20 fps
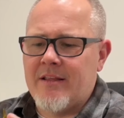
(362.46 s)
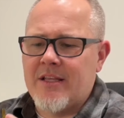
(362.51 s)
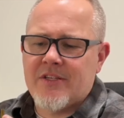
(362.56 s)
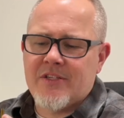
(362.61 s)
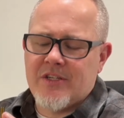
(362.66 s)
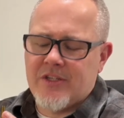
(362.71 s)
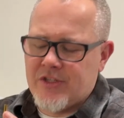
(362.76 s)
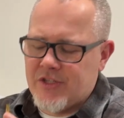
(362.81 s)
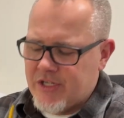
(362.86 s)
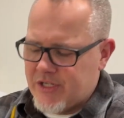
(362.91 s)

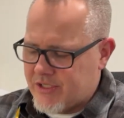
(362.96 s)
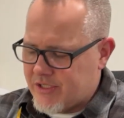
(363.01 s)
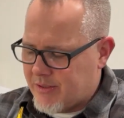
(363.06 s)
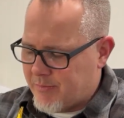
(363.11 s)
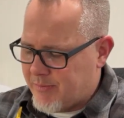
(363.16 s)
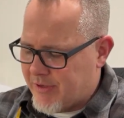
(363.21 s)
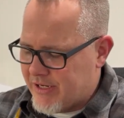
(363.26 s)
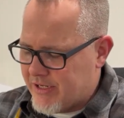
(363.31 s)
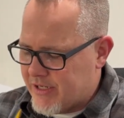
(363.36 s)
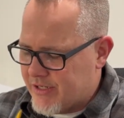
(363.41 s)
this is just a
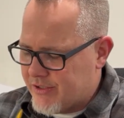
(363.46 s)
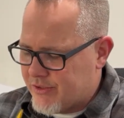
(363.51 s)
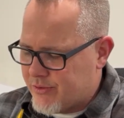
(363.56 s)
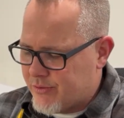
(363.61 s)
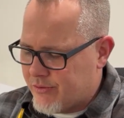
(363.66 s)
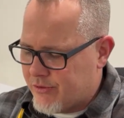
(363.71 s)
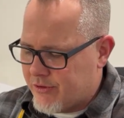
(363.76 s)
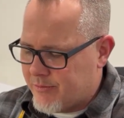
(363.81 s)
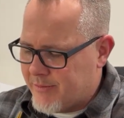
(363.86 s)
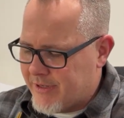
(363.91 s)
pinion
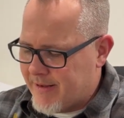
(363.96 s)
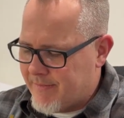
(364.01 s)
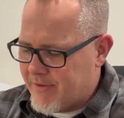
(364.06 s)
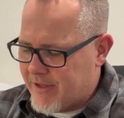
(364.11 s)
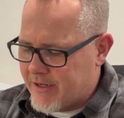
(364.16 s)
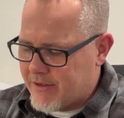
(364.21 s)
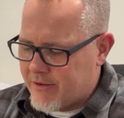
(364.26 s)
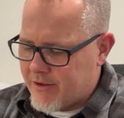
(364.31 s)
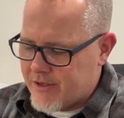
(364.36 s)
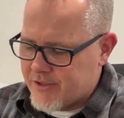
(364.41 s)
tool, but
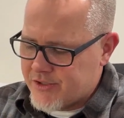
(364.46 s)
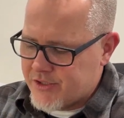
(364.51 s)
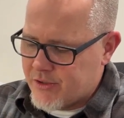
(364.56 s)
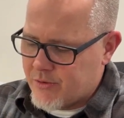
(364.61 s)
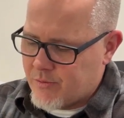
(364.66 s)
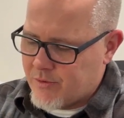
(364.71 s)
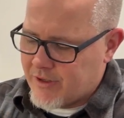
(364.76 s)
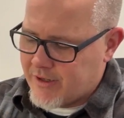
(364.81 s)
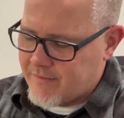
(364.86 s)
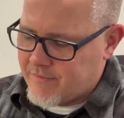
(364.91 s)
it'll also
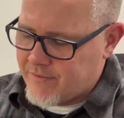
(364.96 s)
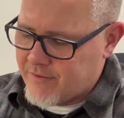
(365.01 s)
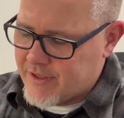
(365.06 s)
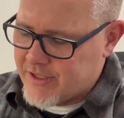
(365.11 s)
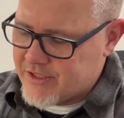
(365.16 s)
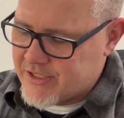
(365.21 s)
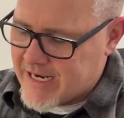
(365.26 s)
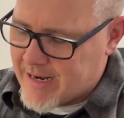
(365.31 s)
work for this